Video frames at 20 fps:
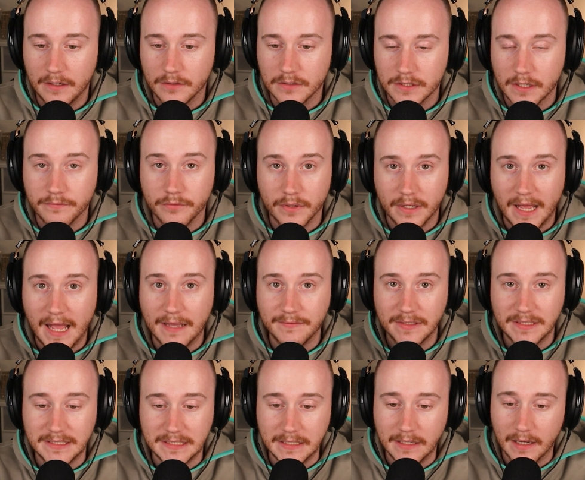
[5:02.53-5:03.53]
suffered a heavy
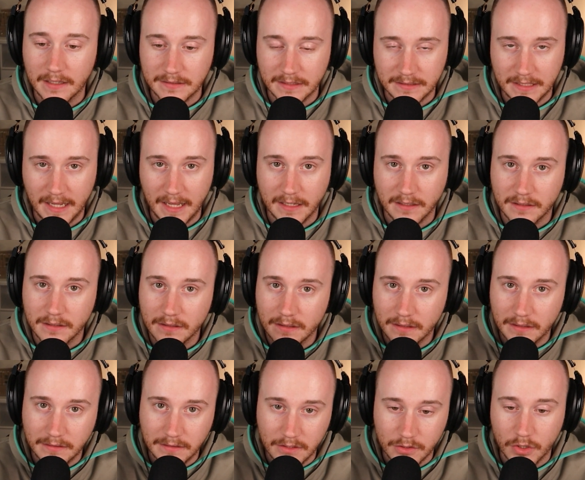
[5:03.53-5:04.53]
DDoS attack,
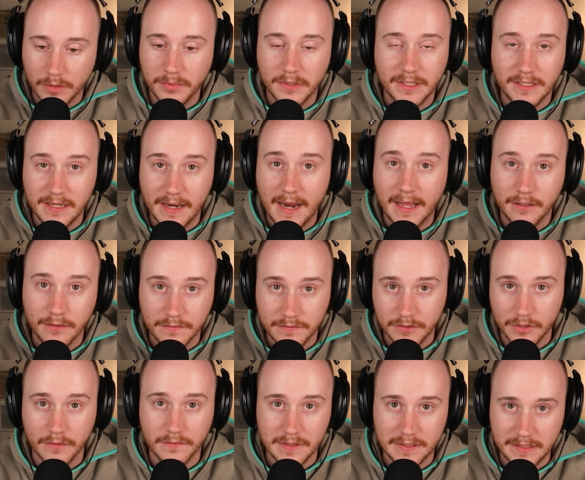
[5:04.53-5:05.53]
a distributed denial of
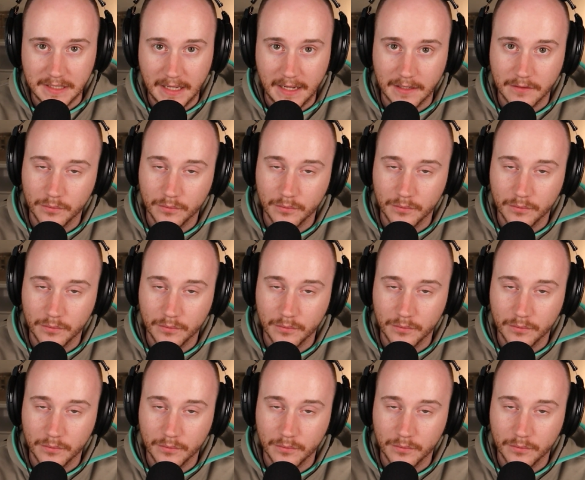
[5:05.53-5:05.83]
service attack,